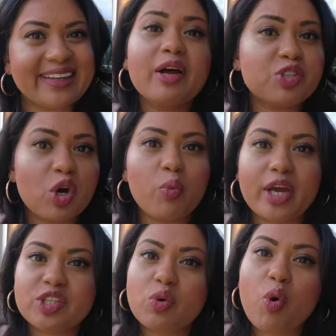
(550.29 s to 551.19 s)
Now, don't
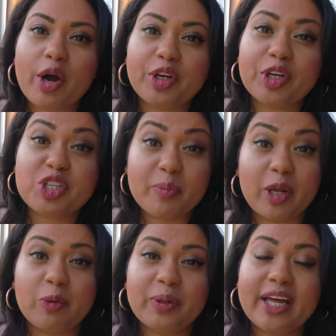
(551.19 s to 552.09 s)
wait to water your
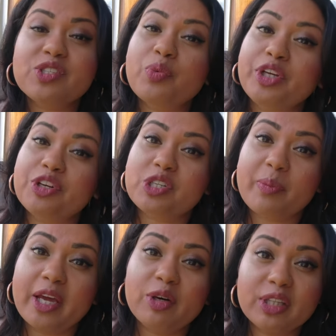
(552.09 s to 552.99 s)
tomato plants when your
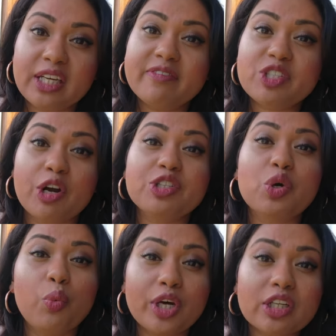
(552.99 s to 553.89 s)
tomato leaves start to
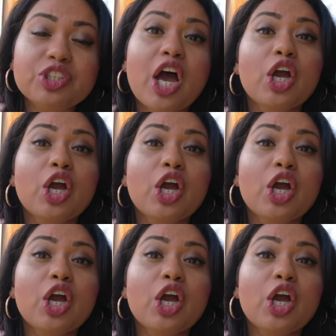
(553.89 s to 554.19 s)
wilt.